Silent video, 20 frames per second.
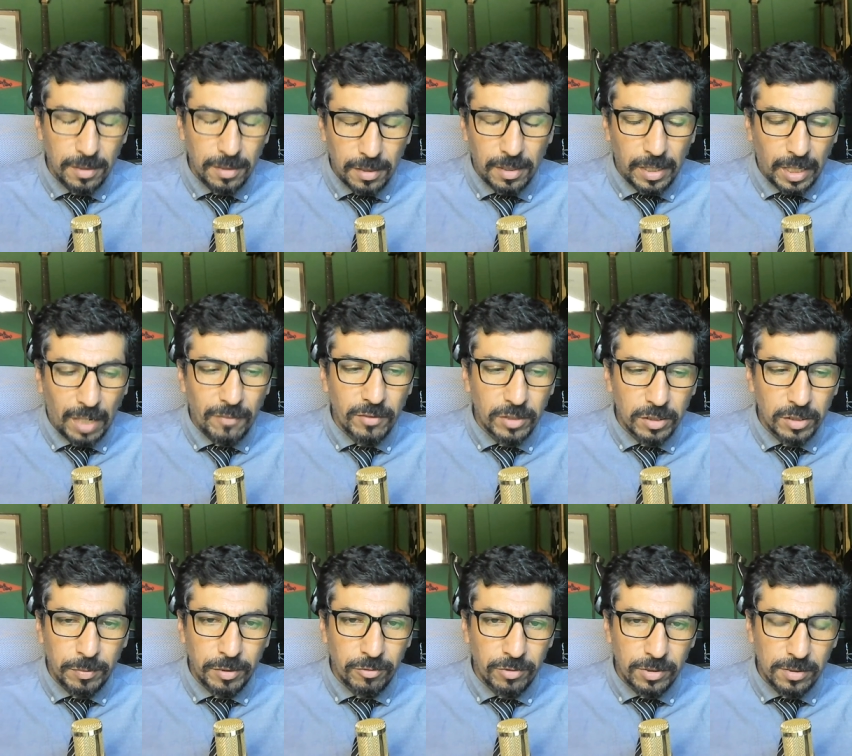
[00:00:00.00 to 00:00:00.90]
have
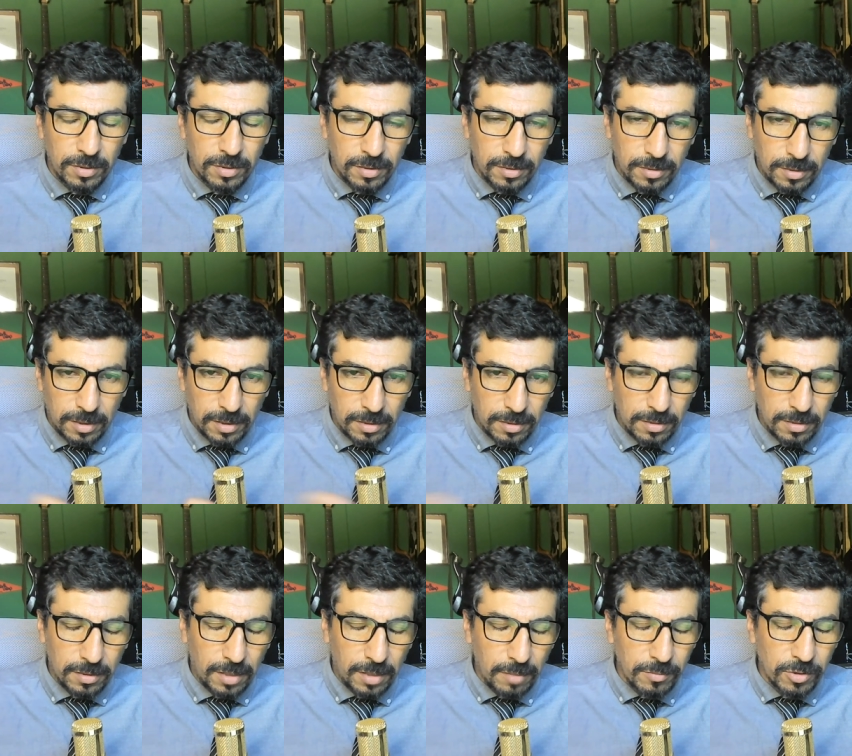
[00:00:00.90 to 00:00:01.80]
experience in
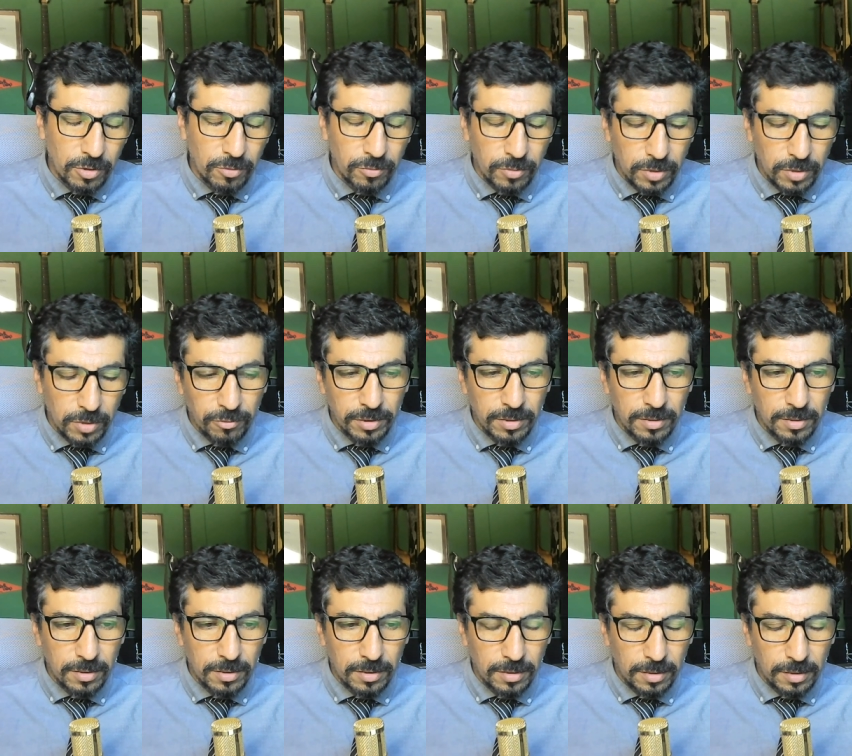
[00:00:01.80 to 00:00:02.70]
time zone
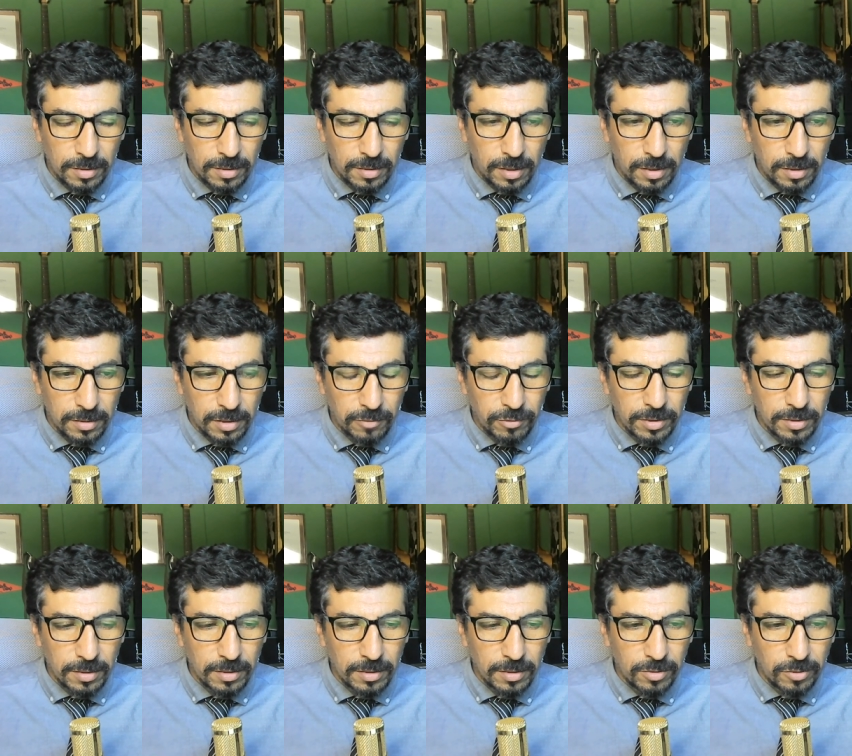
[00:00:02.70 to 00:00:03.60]

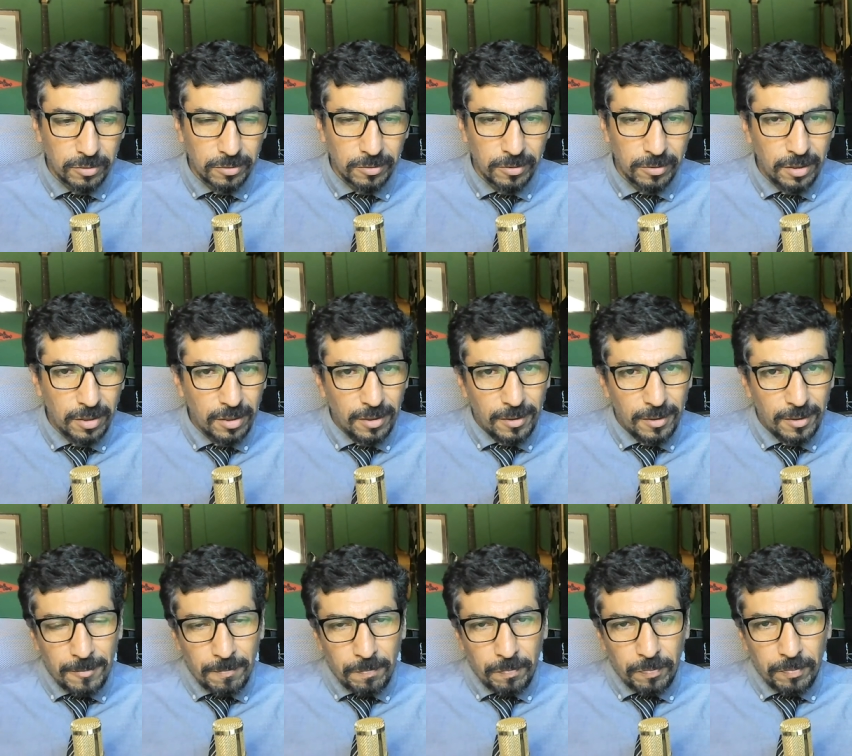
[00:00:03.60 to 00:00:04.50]
differences. So
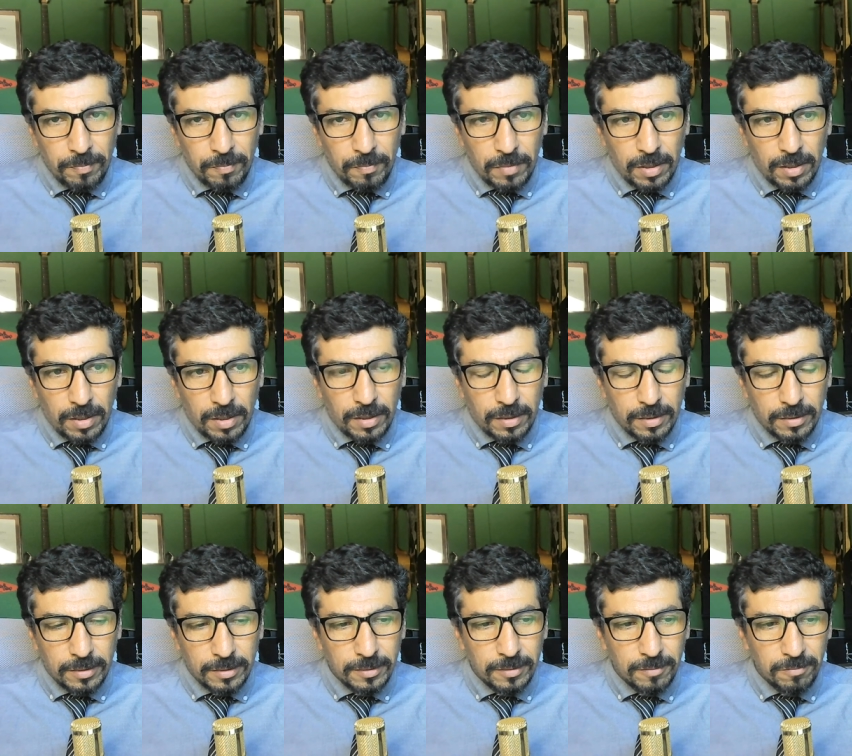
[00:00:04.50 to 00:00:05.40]

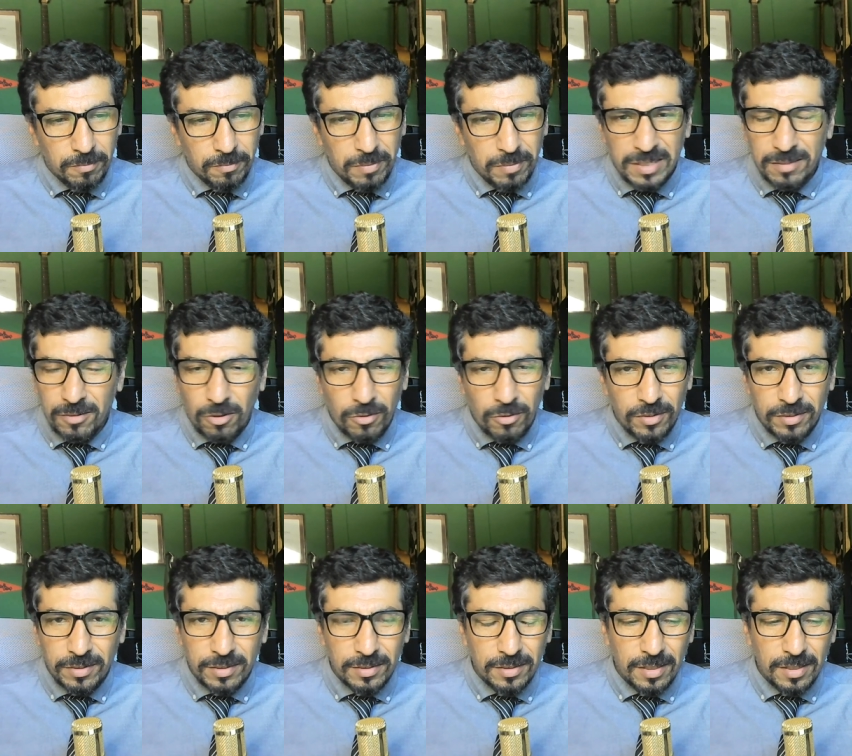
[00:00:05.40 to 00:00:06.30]
but other
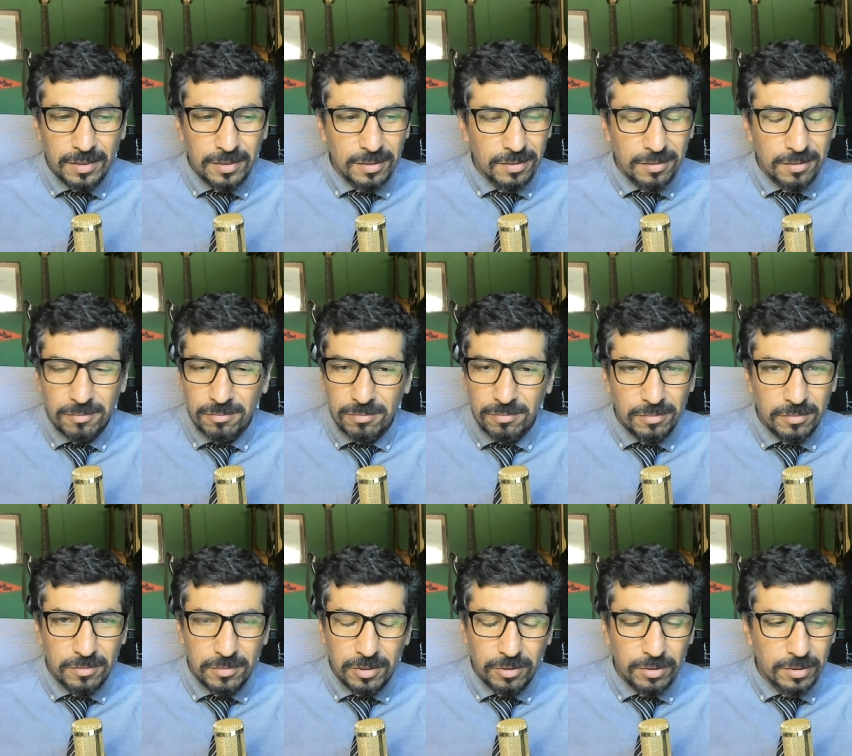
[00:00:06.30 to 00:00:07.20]
than that,
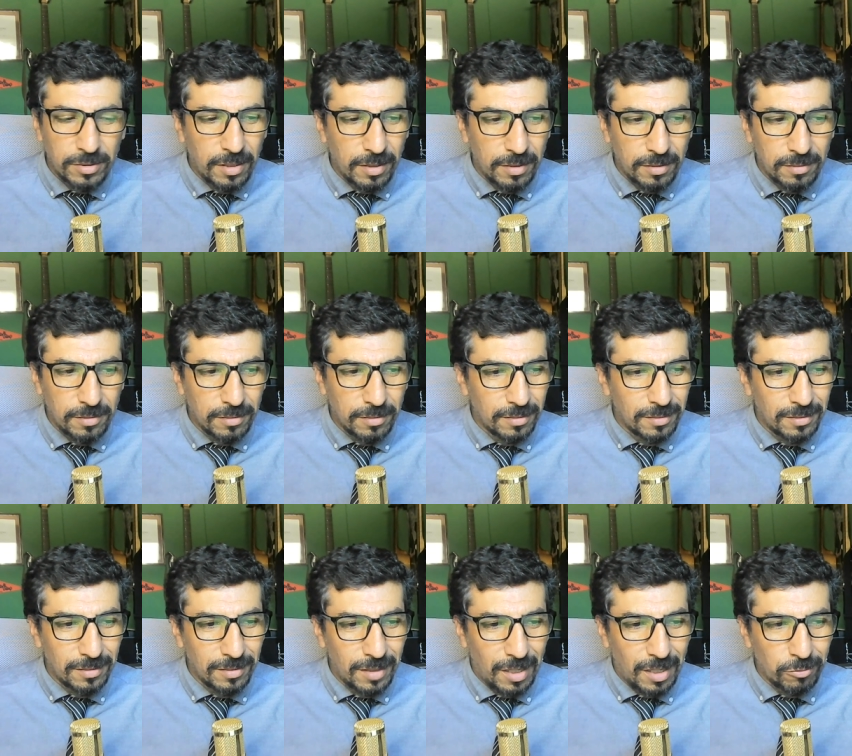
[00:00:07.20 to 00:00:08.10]
there's
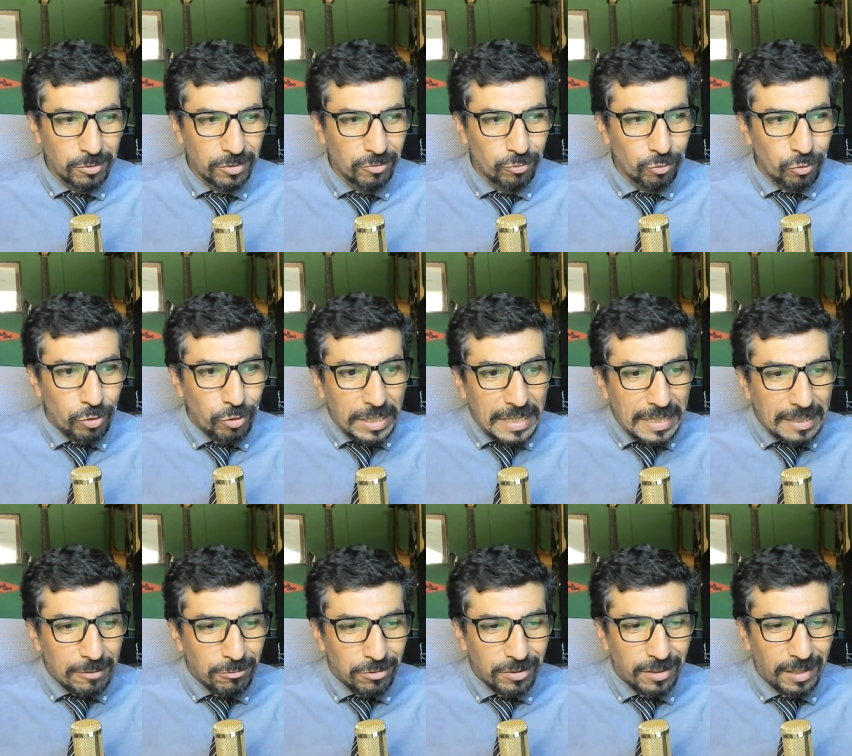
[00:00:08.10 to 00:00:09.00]
nothing I
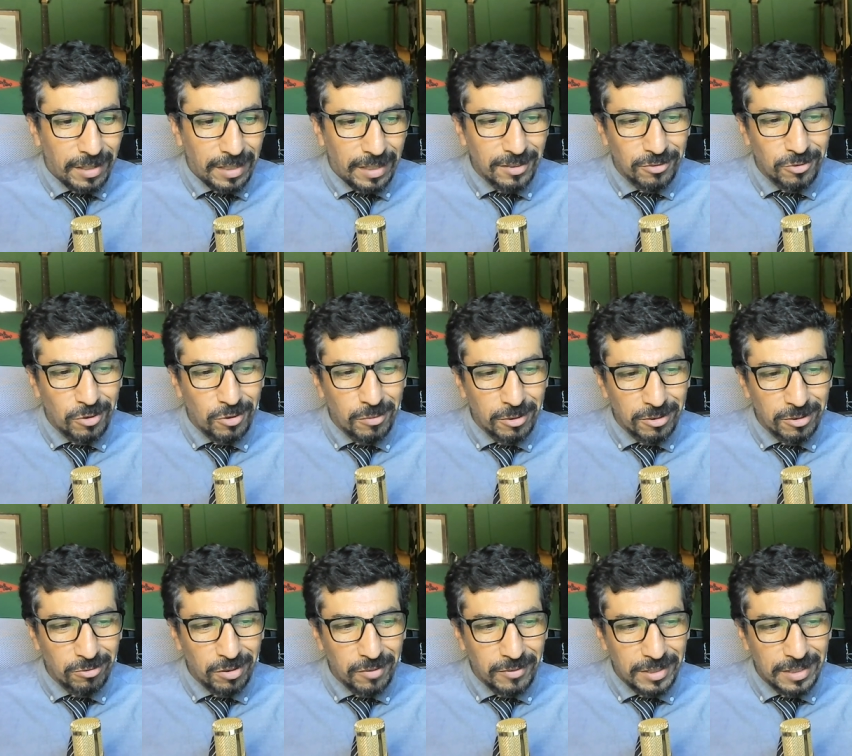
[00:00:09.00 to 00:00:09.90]
would like to know about
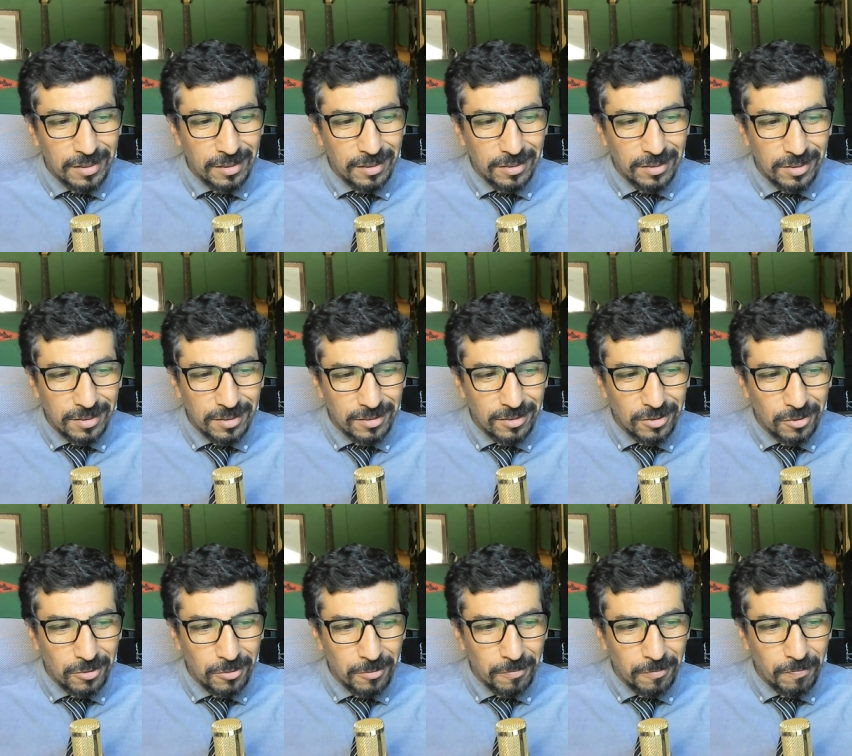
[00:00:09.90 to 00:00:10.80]
Craving English,
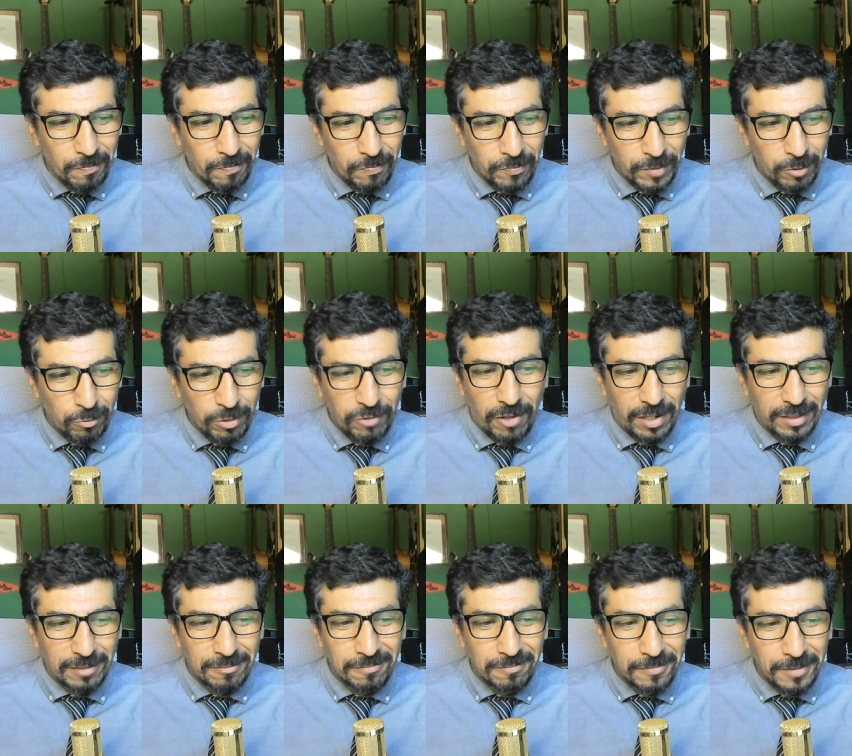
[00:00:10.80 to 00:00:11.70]
so we're fine.